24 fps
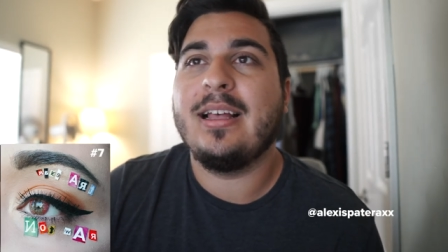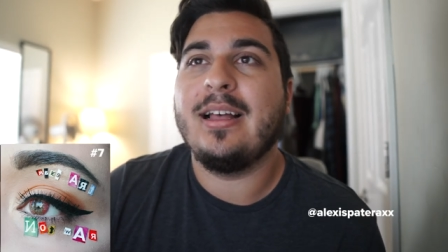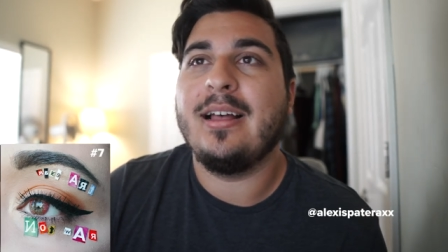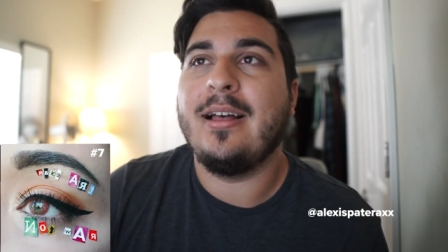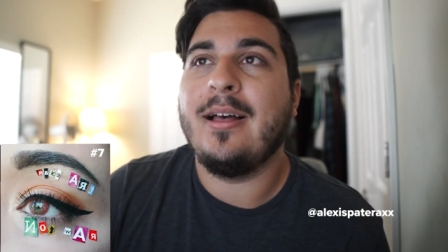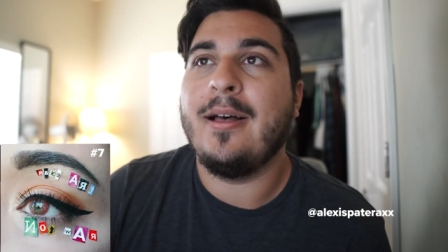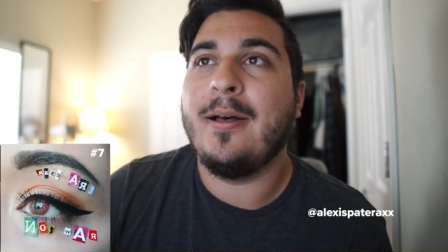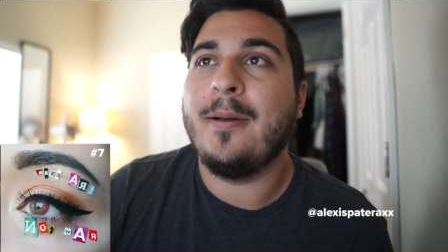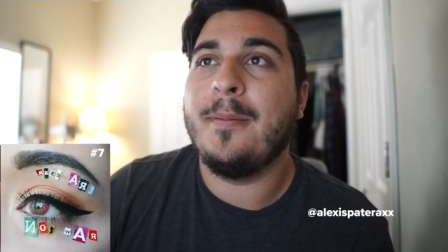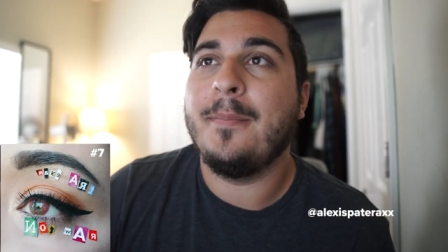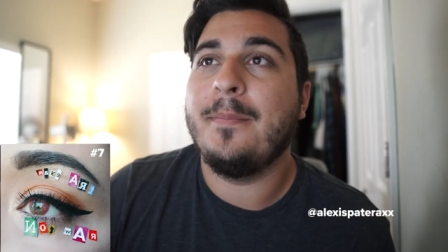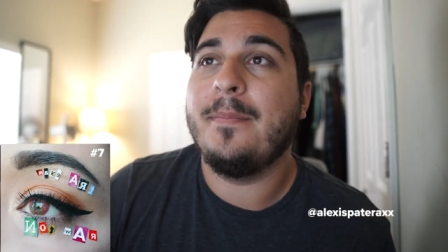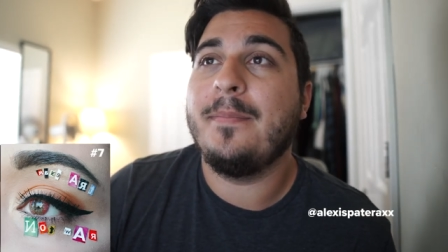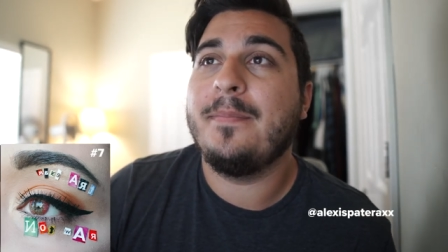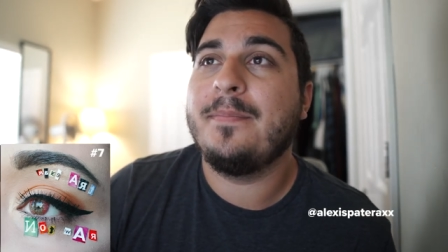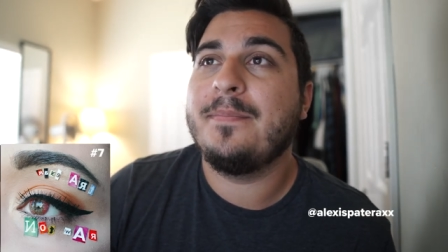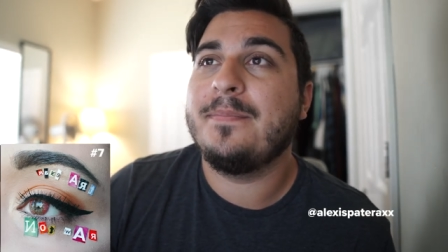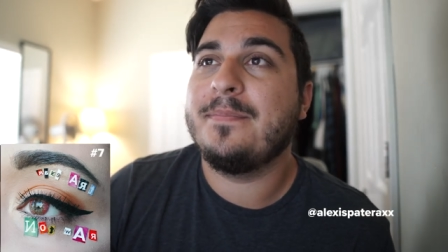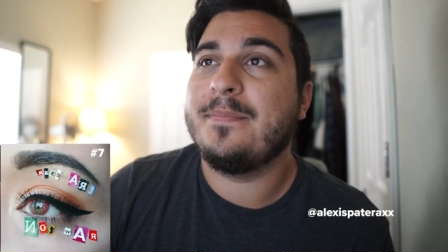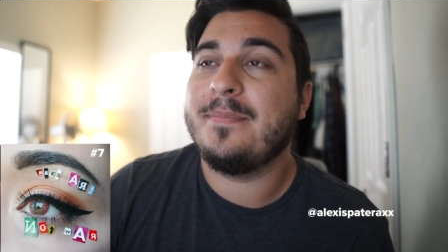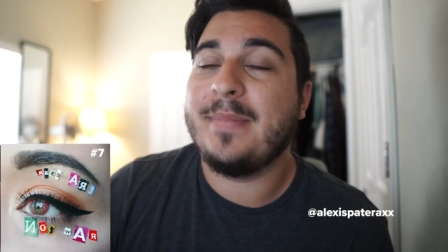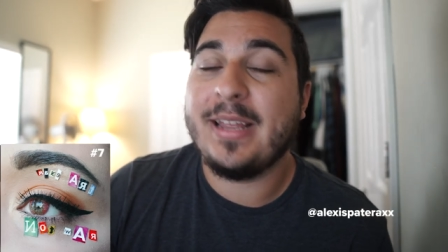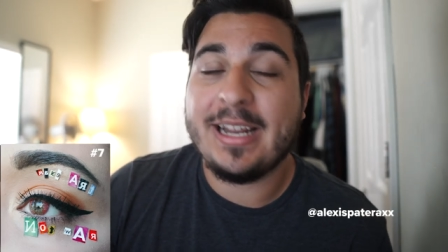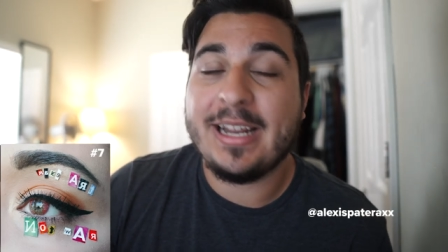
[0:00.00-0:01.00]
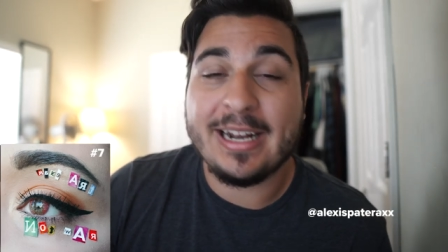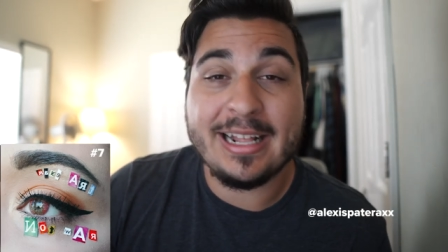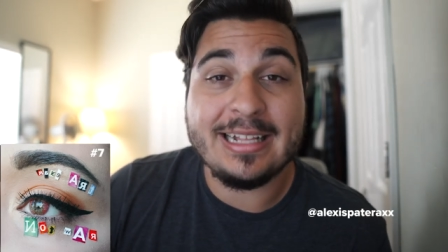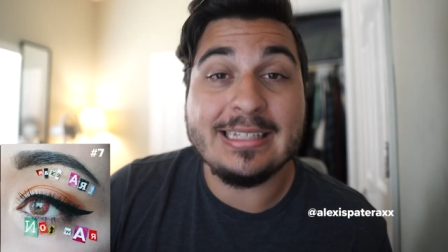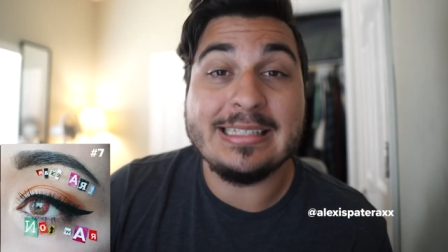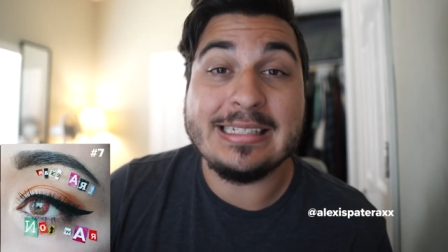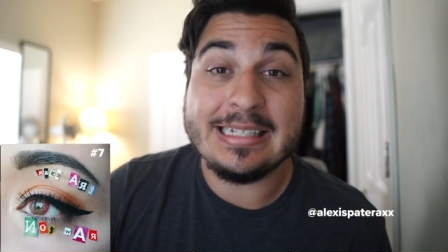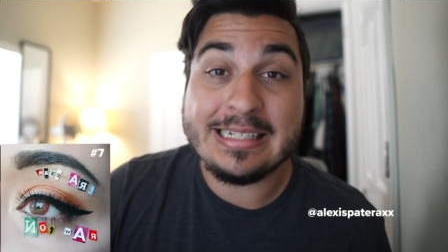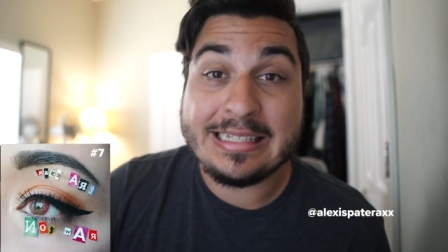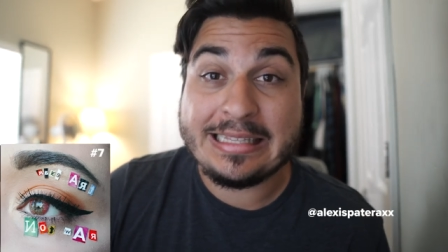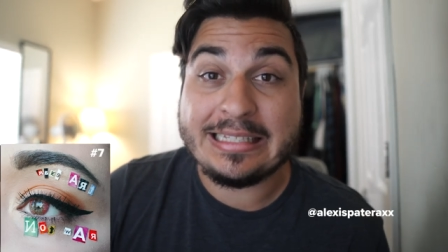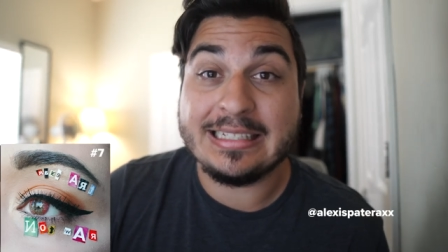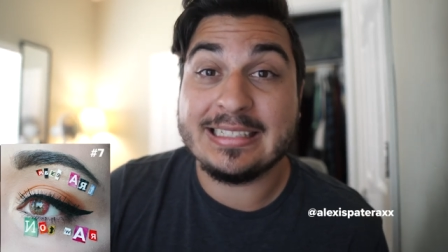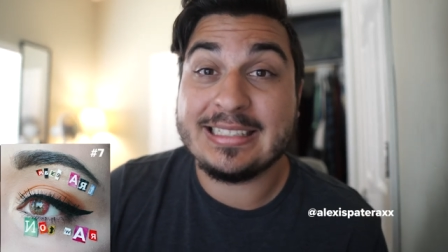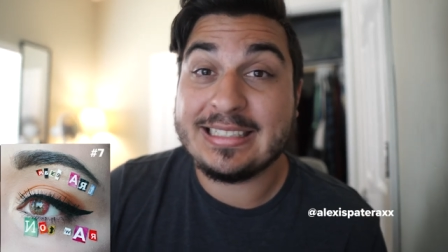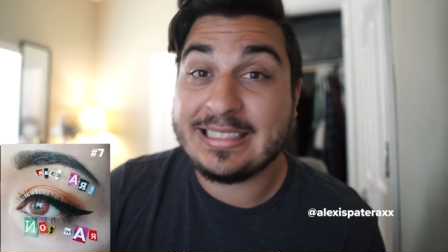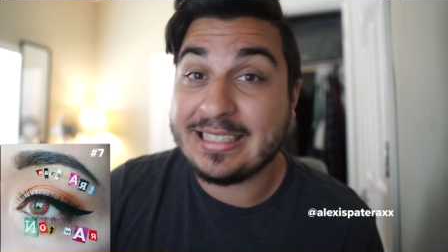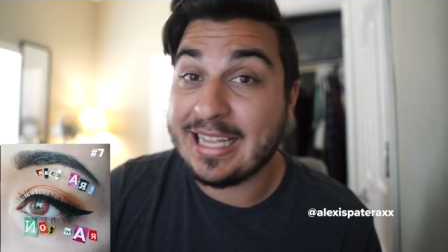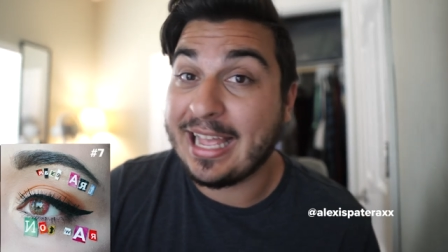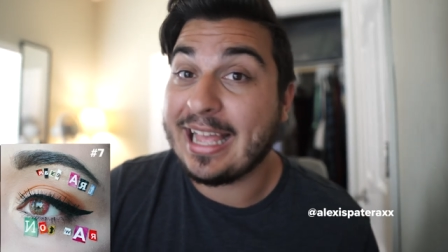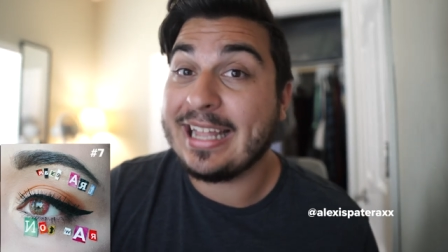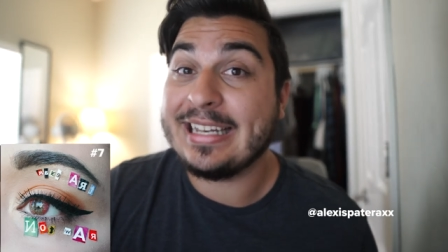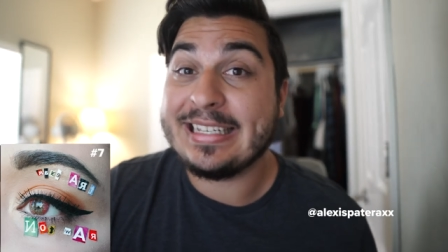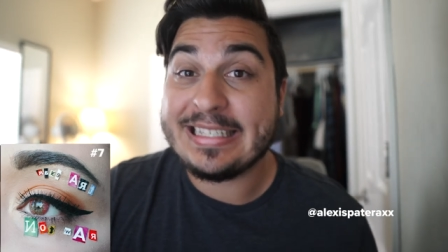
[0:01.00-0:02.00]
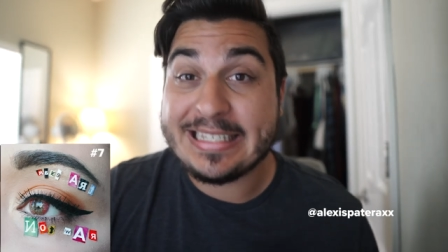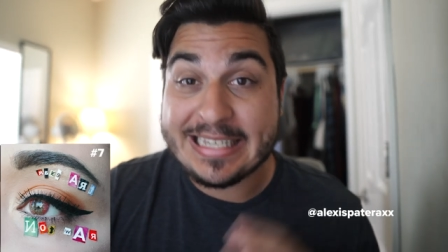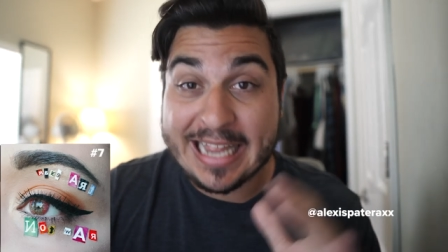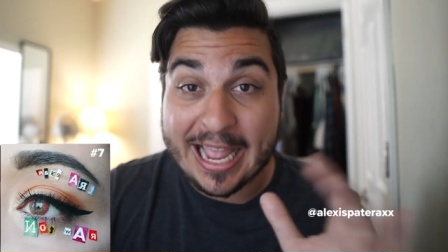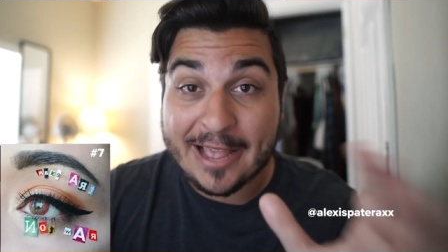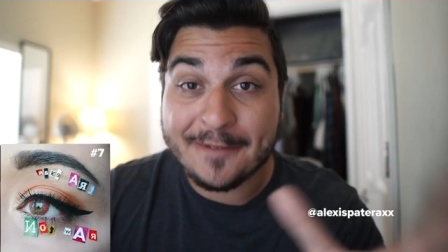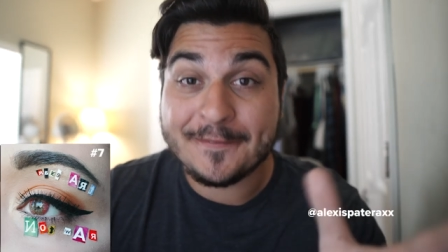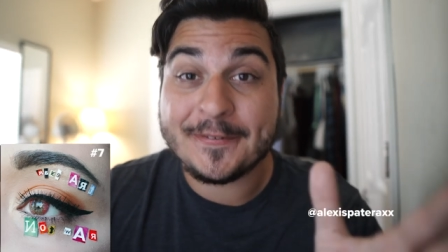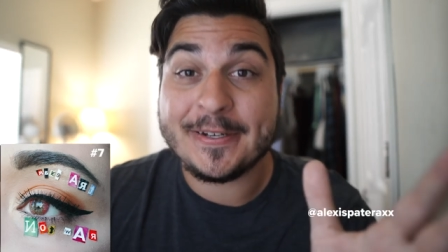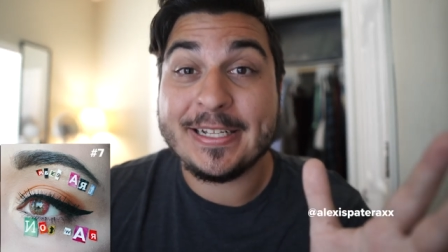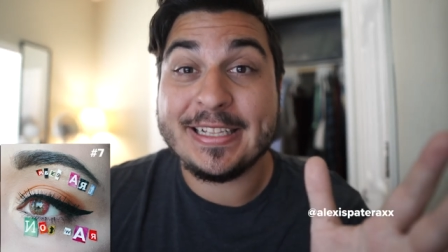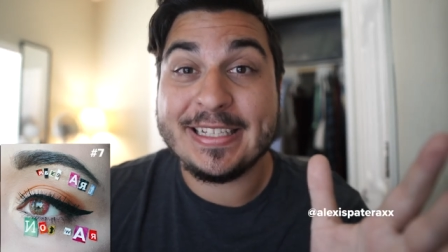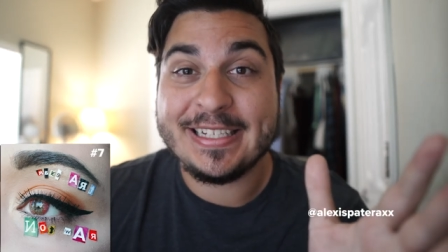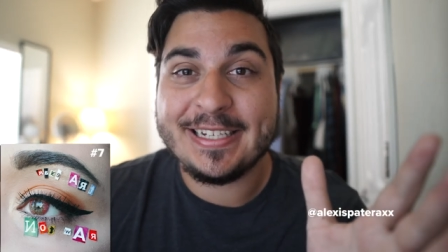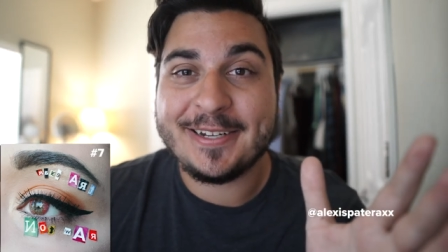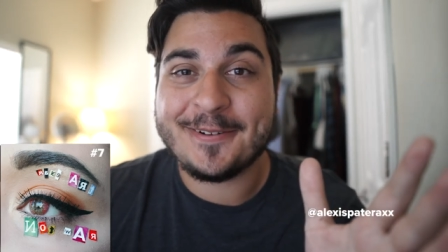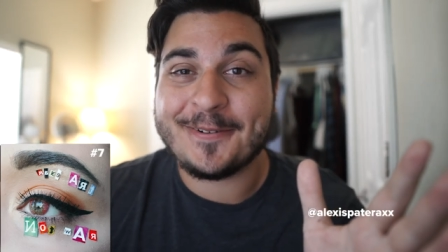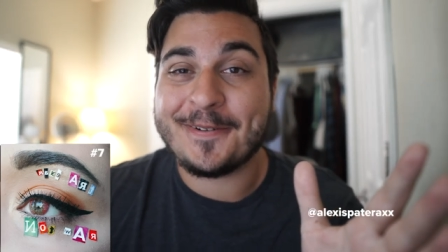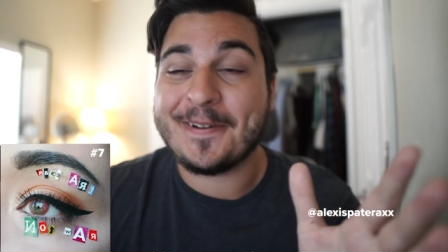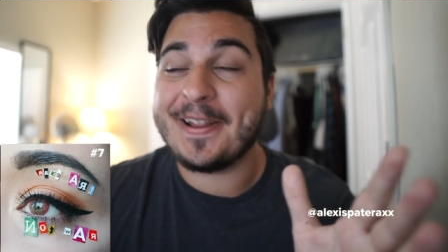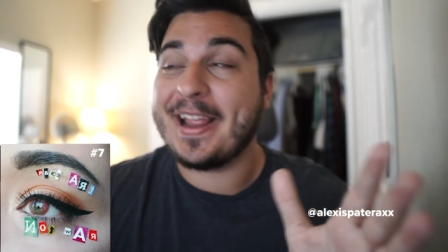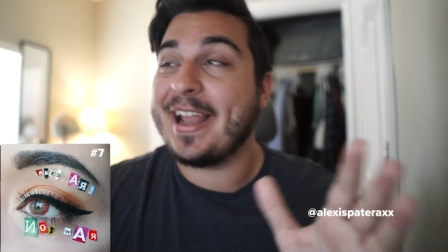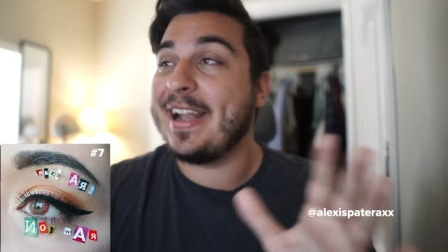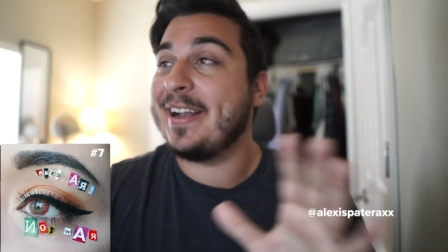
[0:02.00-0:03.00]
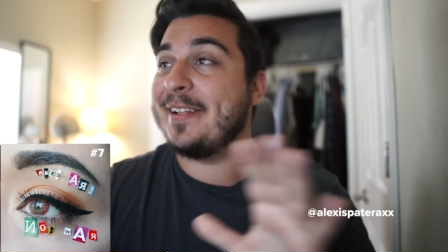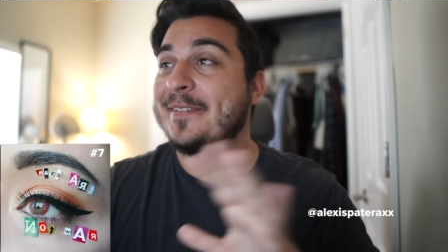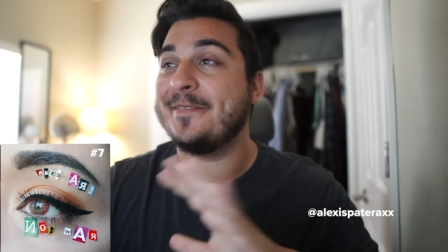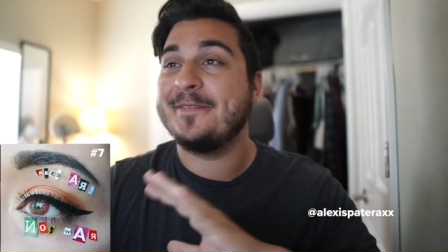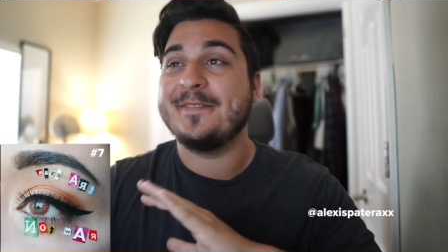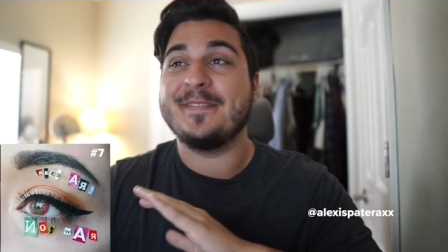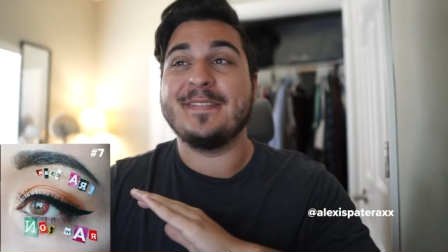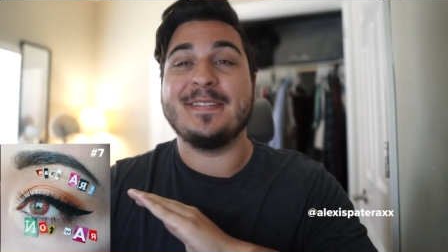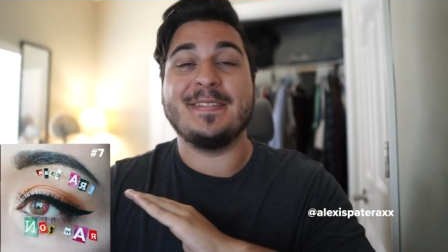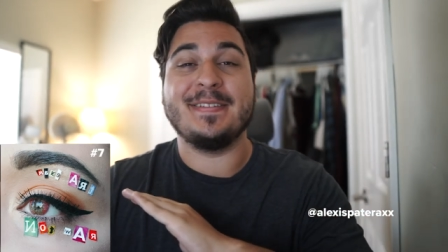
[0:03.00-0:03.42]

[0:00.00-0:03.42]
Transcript: Um, Man, I dig this set. Definitely creative.